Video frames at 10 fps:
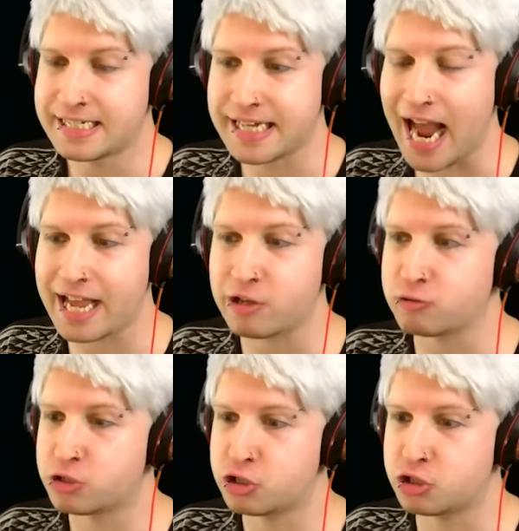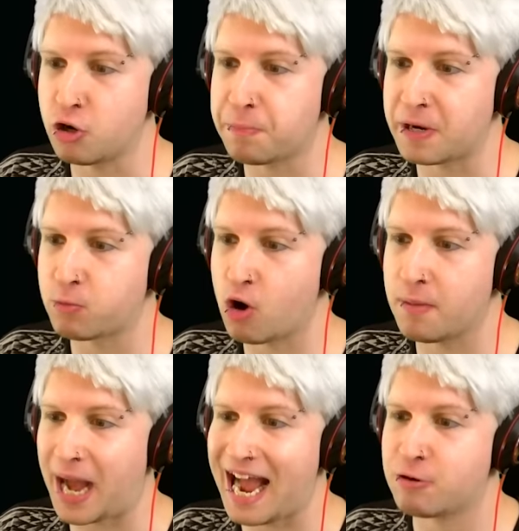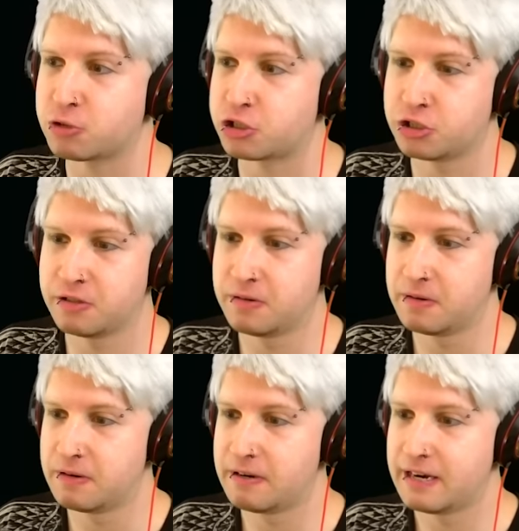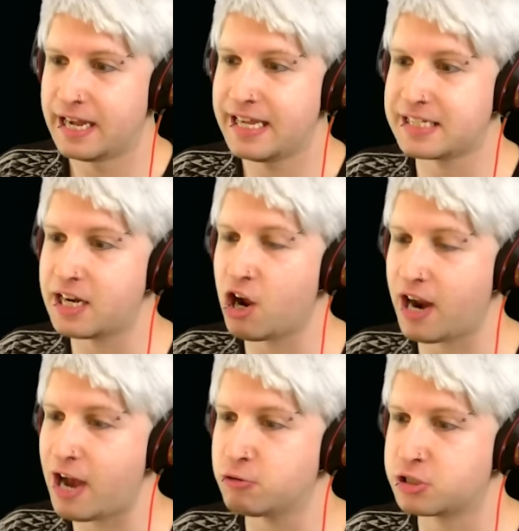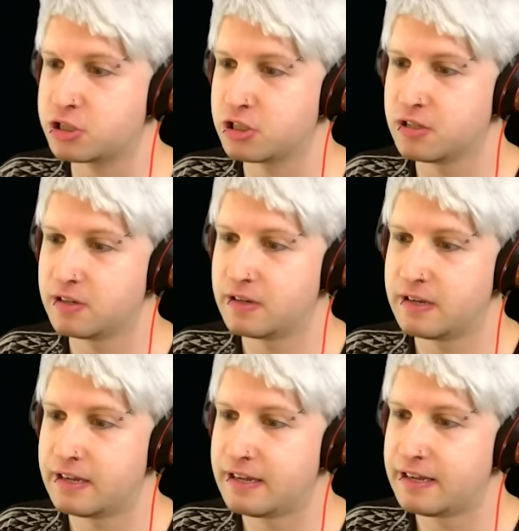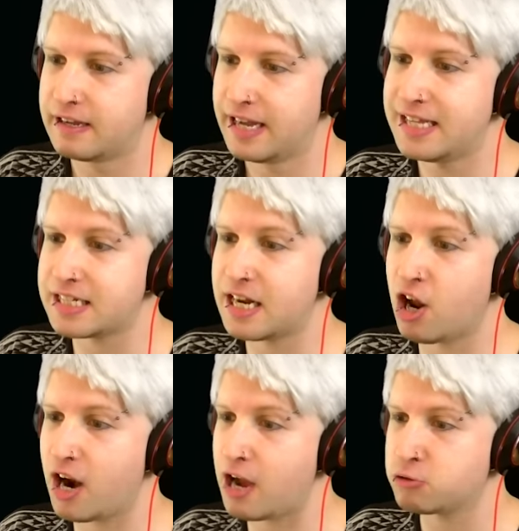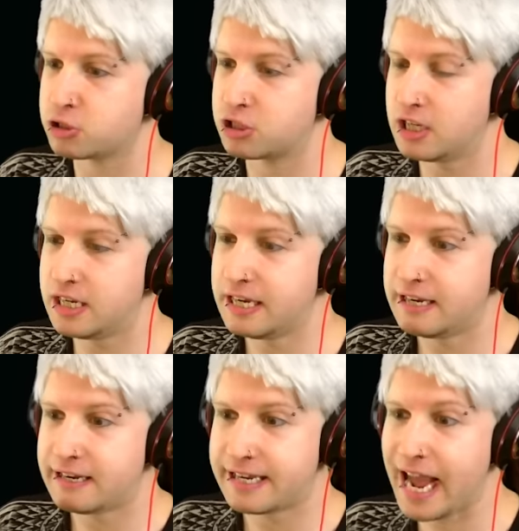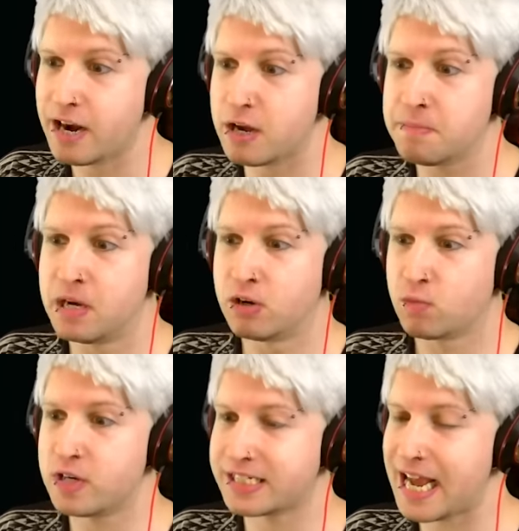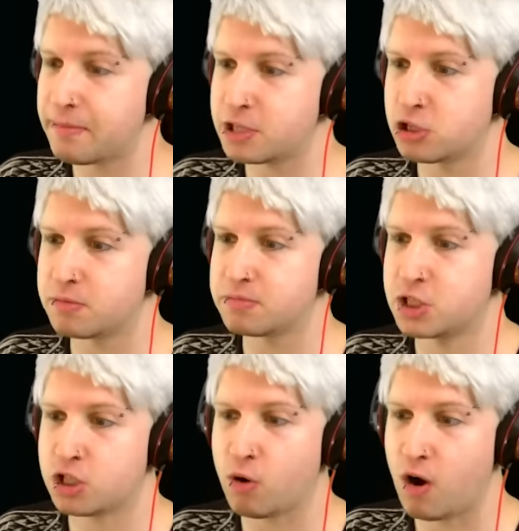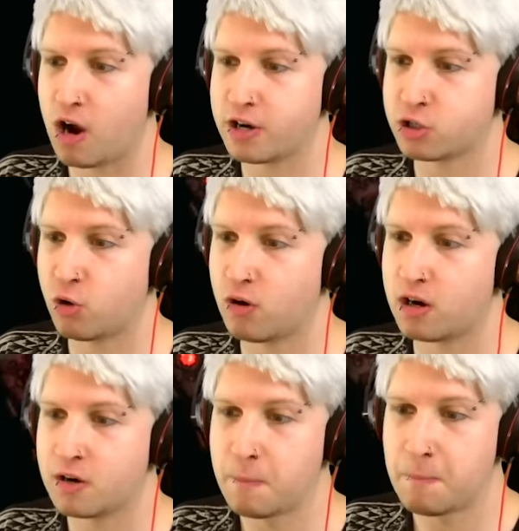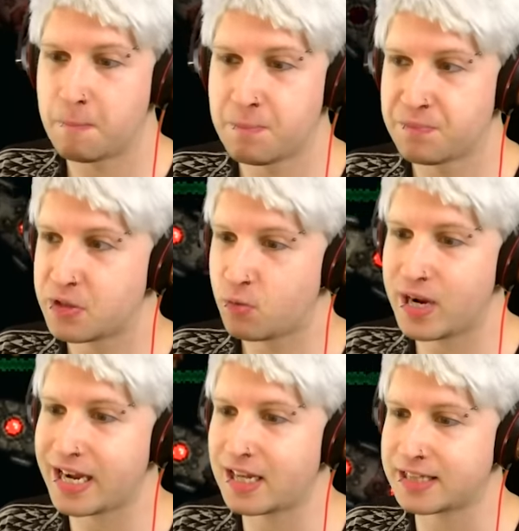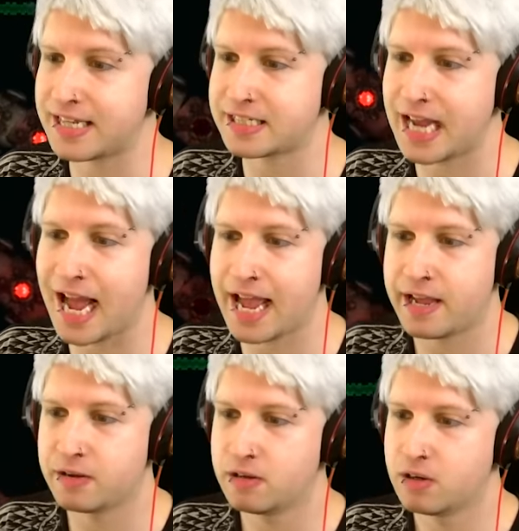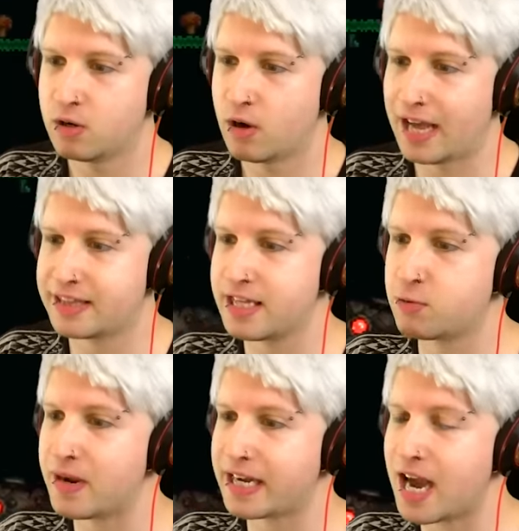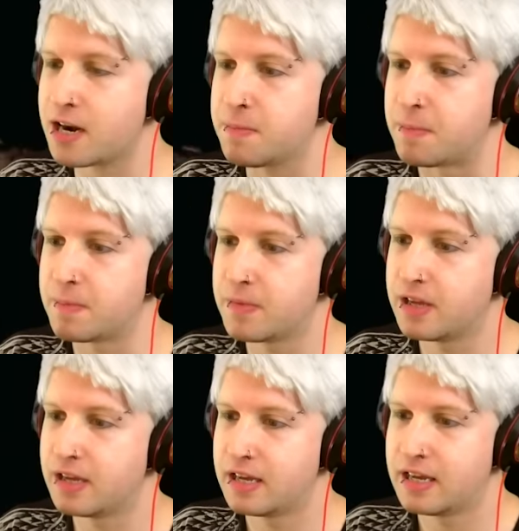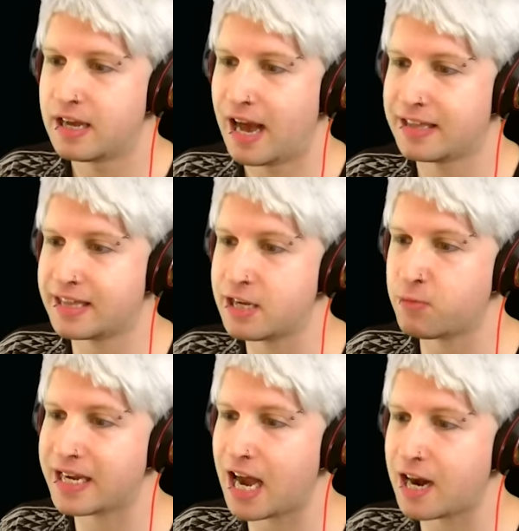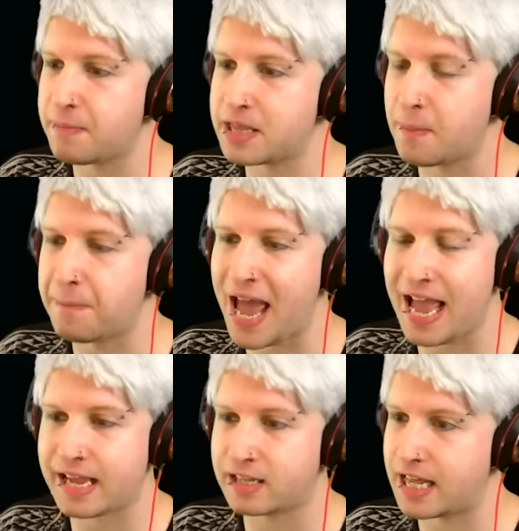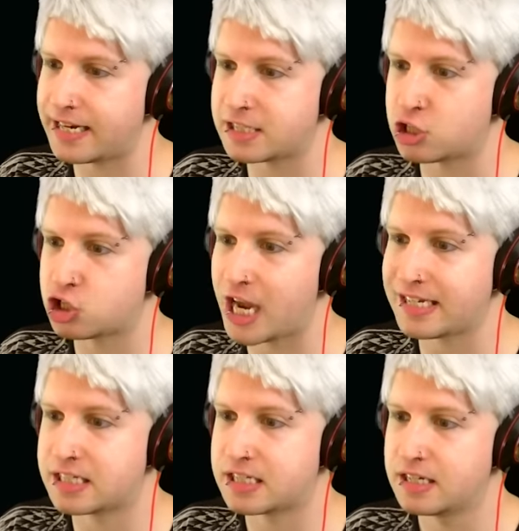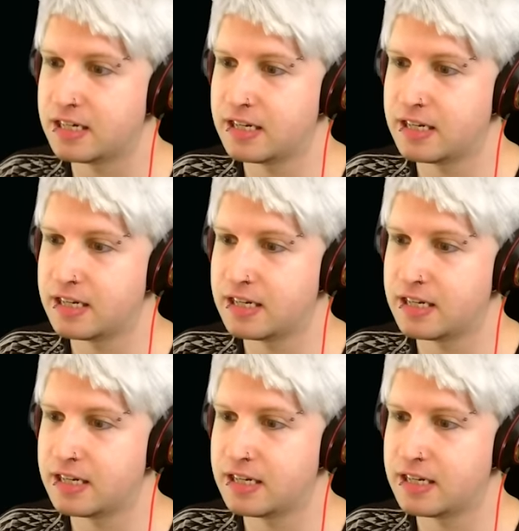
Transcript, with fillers: Die, you stupid worm. Ouch. He's in our house. He's in our house. Get him. We're damaging him so hardcore. We got this guy. I think we got him. I think we got him in the bag, ladies and gents.